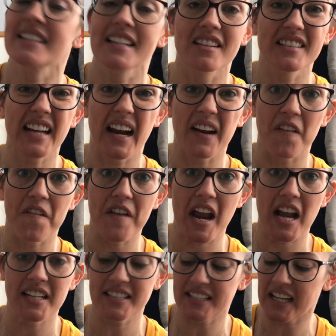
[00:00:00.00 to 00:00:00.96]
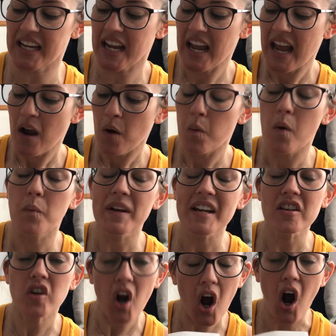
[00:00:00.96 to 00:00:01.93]
sounds kind of fancy. When
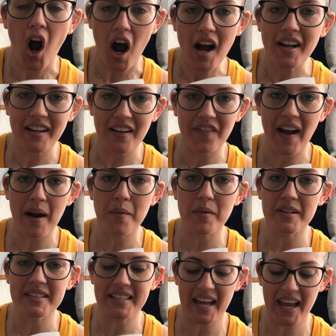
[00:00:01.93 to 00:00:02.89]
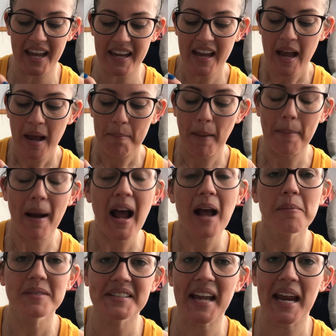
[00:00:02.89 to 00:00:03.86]
we talk, if I were to say, my
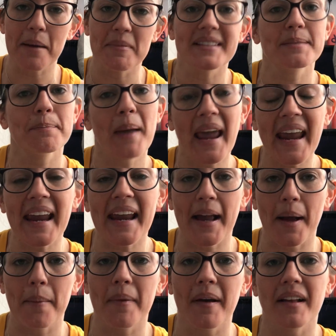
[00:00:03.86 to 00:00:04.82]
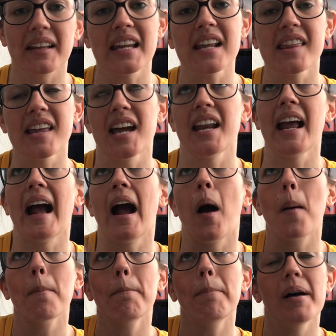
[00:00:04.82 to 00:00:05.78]
mom's name is Pam, leak that
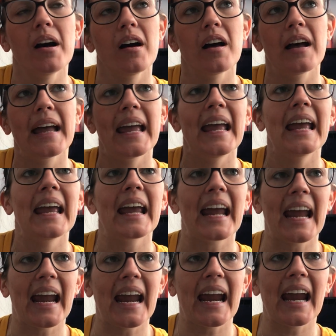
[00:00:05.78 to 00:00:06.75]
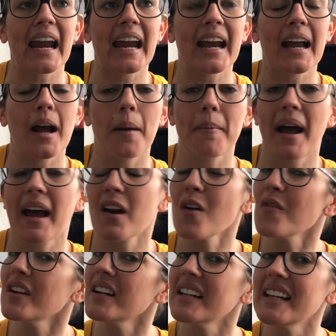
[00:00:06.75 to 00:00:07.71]
out. Am. I
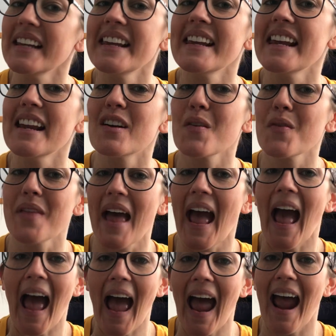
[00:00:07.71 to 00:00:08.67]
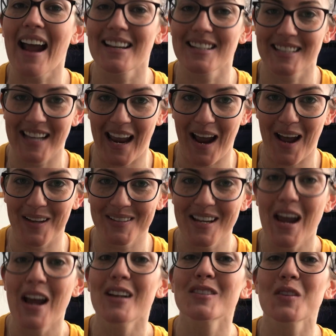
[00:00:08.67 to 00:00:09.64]
don't really hear the sound.
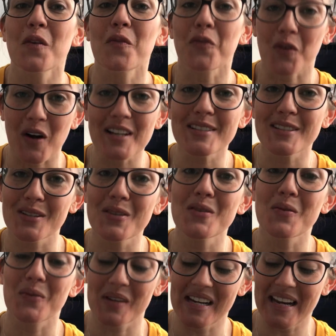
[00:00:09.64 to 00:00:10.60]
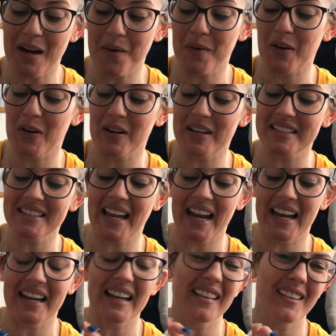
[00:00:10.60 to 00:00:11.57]
So for us to do reading, we're going to
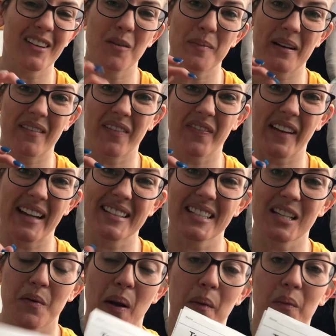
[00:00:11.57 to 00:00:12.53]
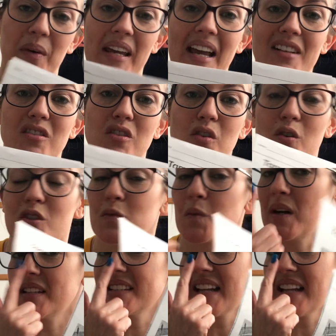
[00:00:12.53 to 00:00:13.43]
say it in a little bit of a fancy way when we get to those ones